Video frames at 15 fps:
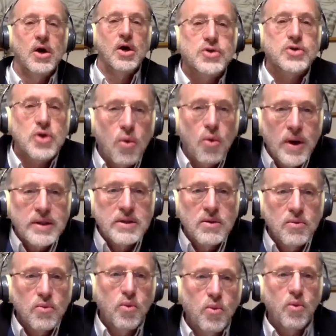So what
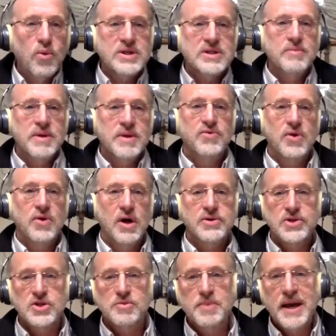does that mean for us
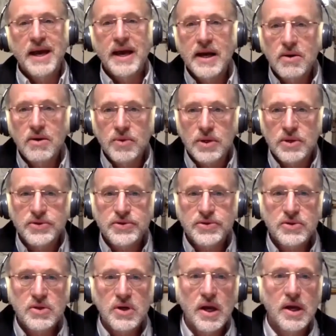as parents
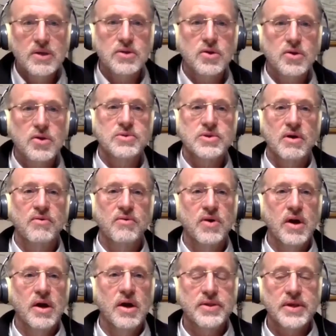in terms of
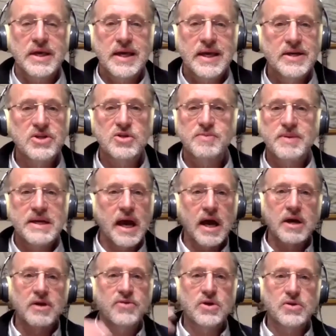the kids being
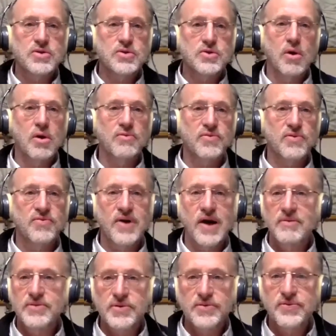out of control from
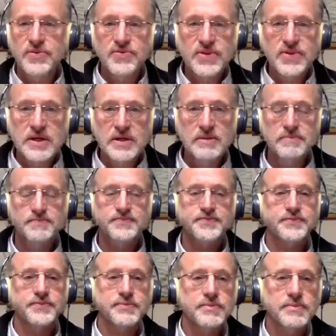5 to 15?
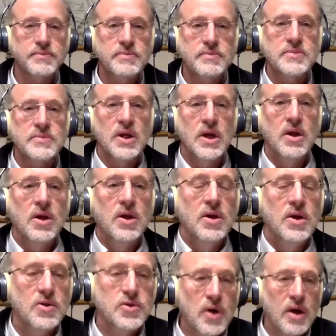
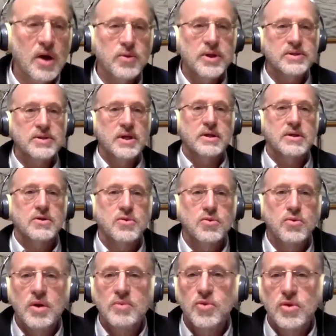So I want to take it to
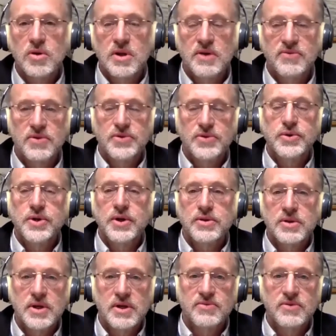one more level, to another
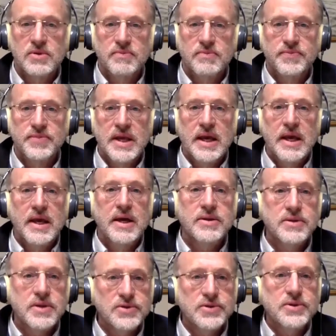level. It
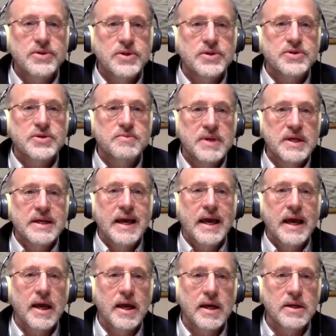doesn't just mean
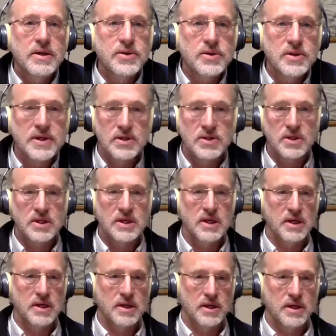handling the
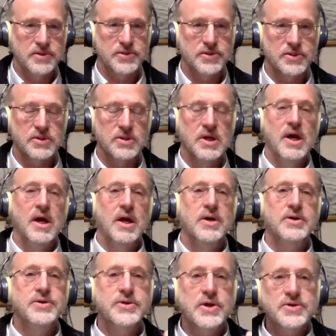chaos.
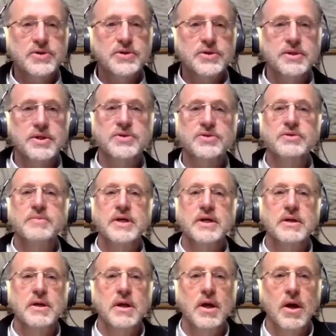It just doesn't
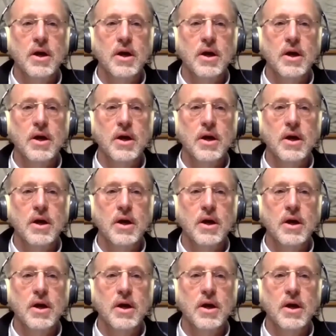mean